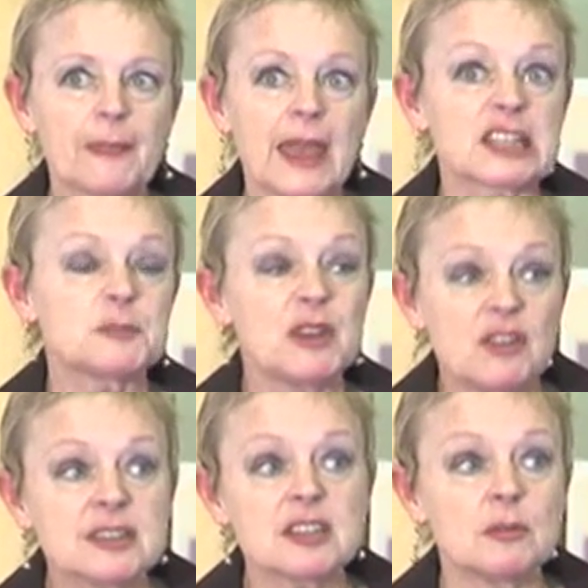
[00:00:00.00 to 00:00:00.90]

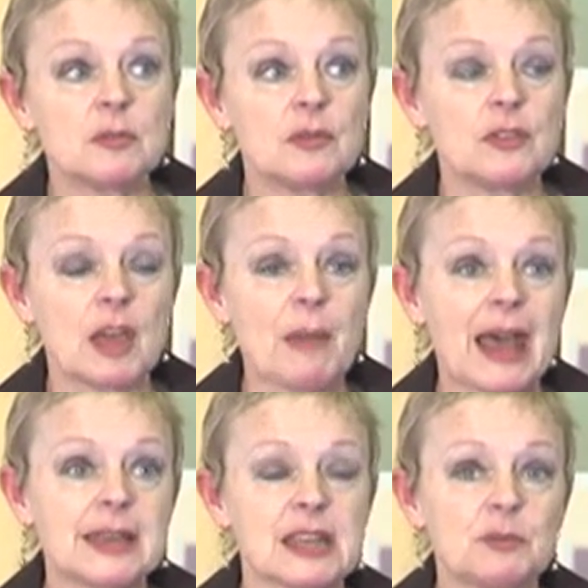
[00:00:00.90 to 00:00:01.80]
experiencing them
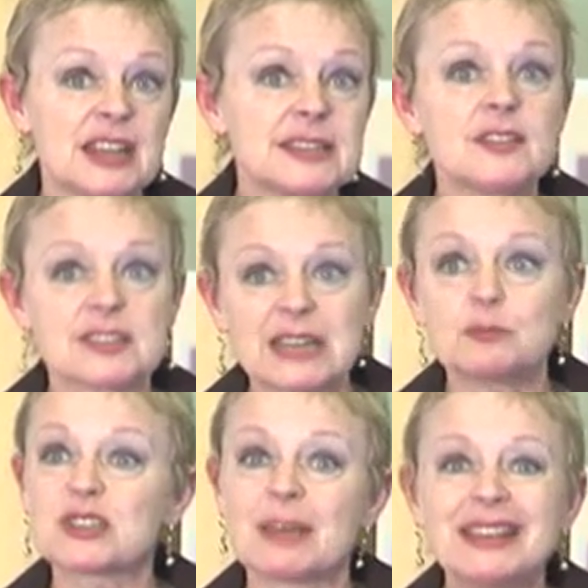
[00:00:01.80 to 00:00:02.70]
as, and when I say the
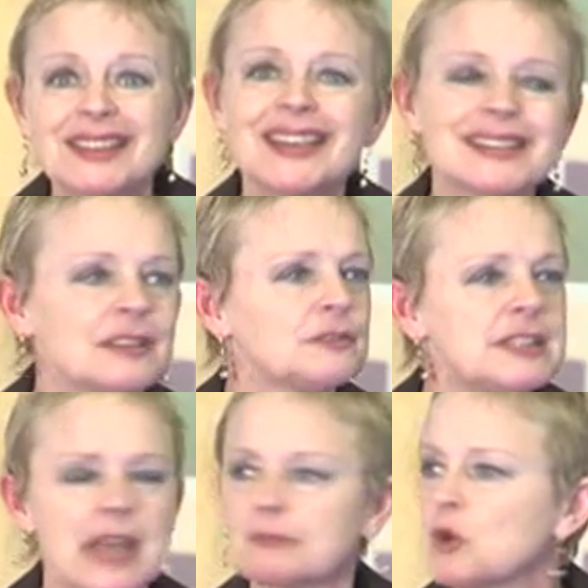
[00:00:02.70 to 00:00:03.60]
signposts, I mean things like
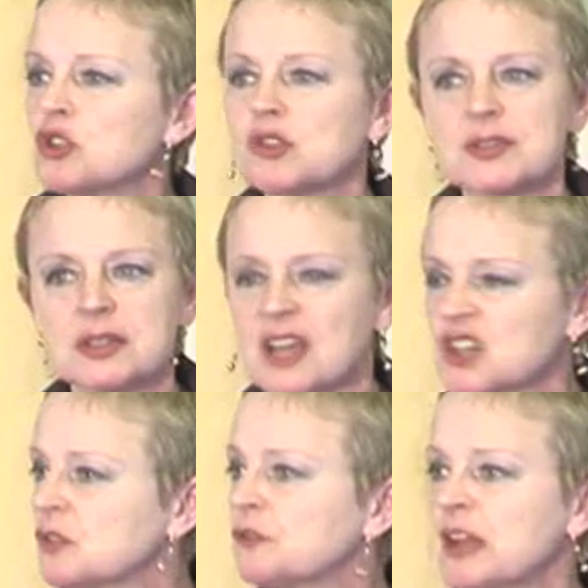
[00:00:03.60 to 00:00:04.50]
FETAC modules and
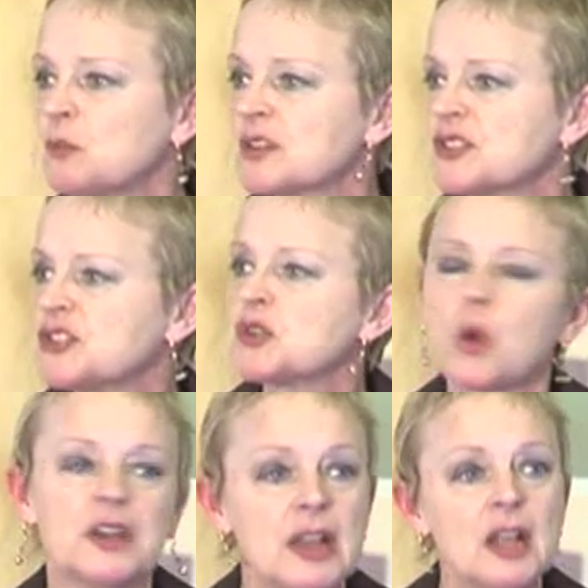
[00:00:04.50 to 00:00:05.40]
national frameworks and so
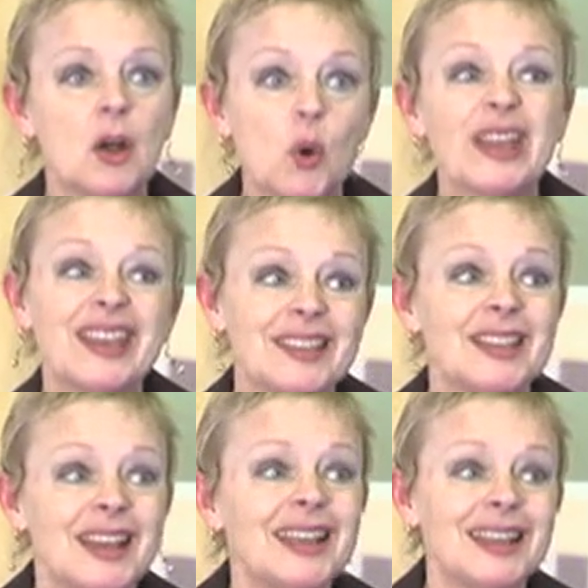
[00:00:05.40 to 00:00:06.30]
on. Okay,
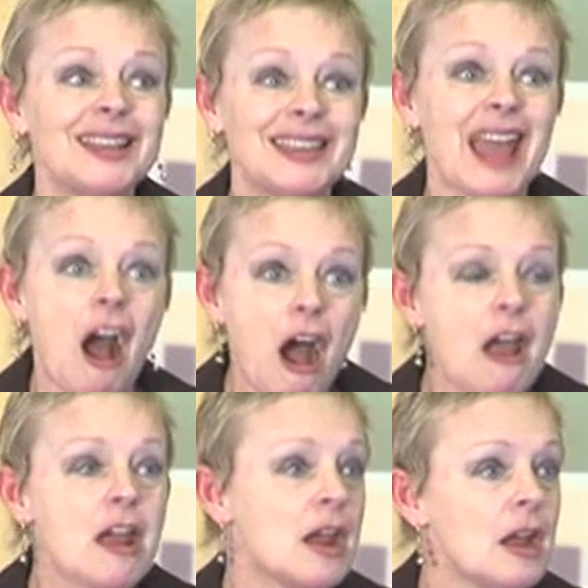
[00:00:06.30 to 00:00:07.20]
they
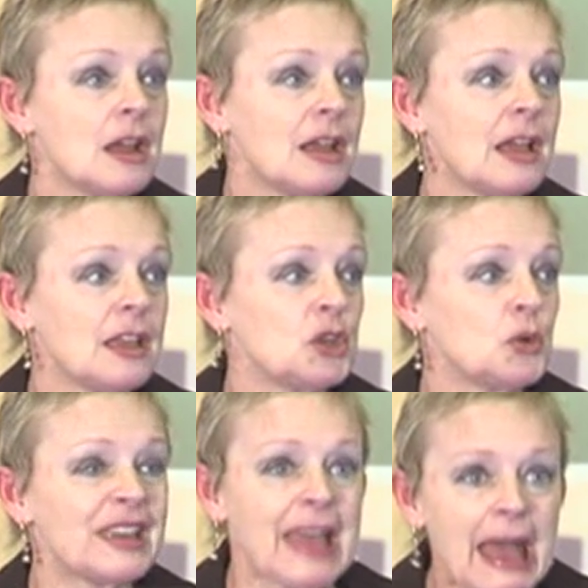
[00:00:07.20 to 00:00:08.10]
are,
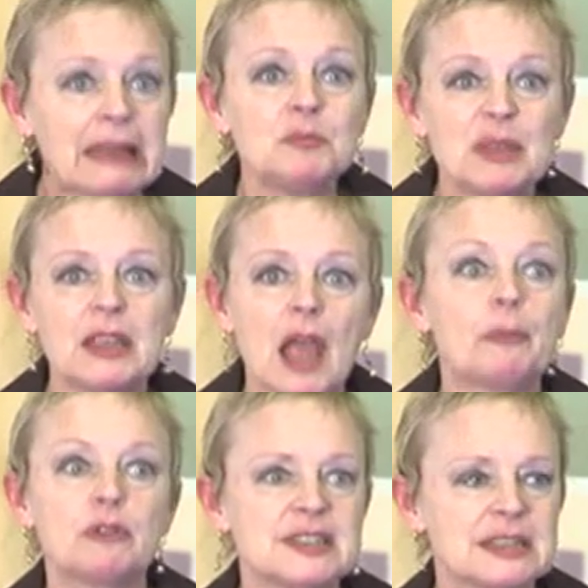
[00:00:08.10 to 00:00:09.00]
they can be a
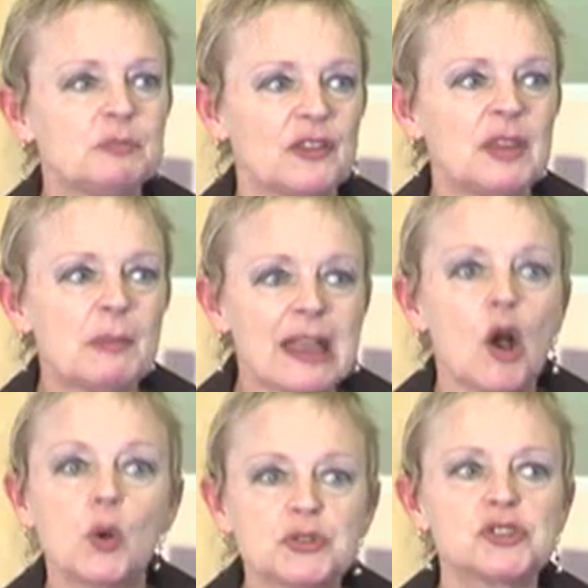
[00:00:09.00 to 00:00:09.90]
prison, but they might
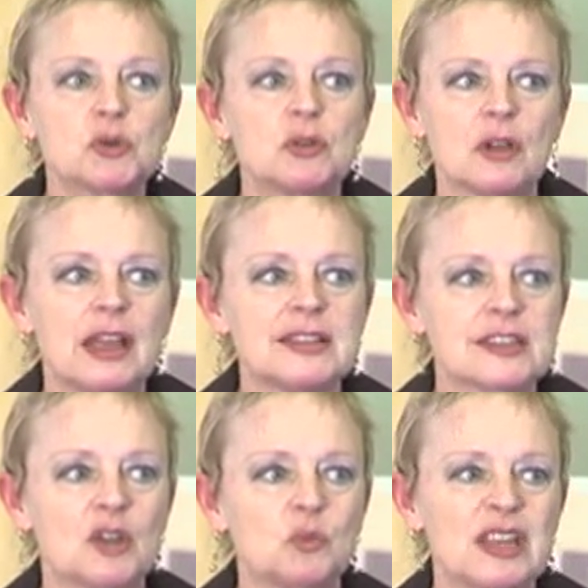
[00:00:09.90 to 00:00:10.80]
also, in
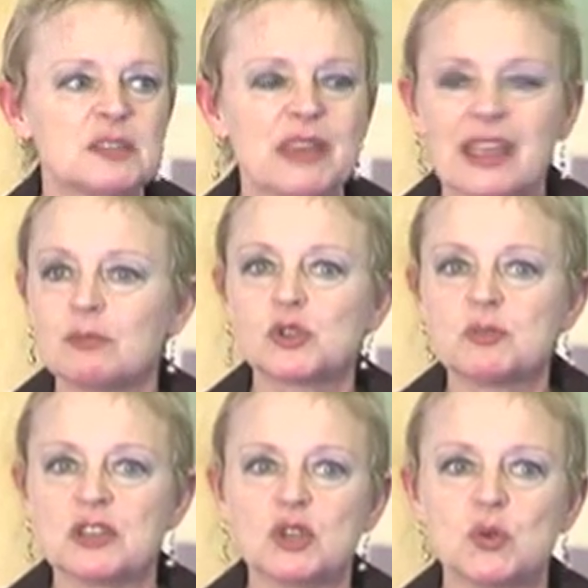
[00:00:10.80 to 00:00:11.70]
certain ways, be able to
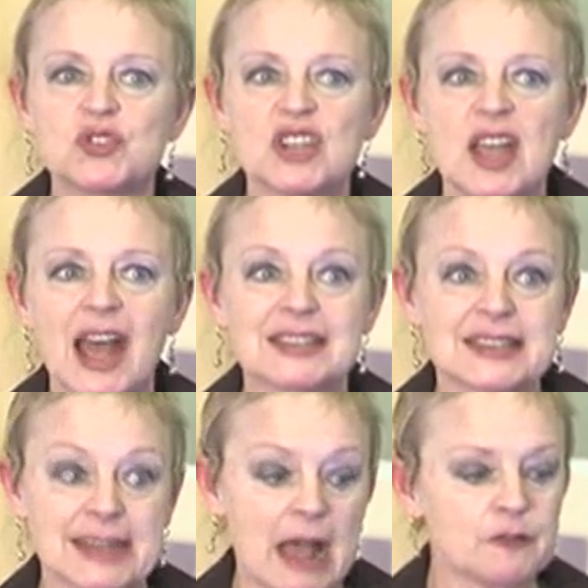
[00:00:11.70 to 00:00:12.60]
be used as a
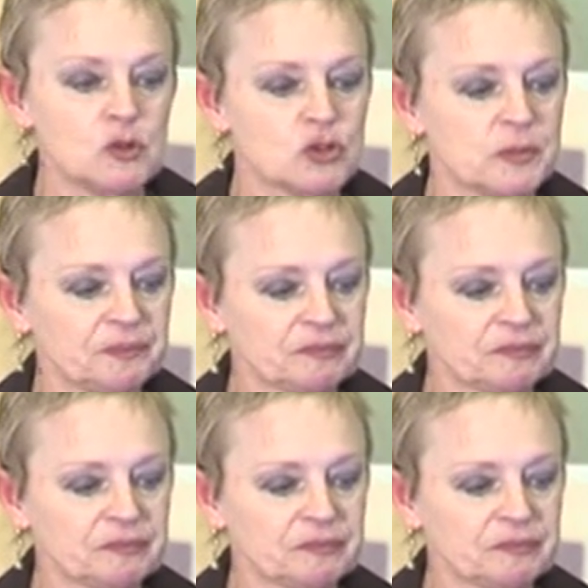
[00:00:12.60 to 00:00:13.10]
scaffold.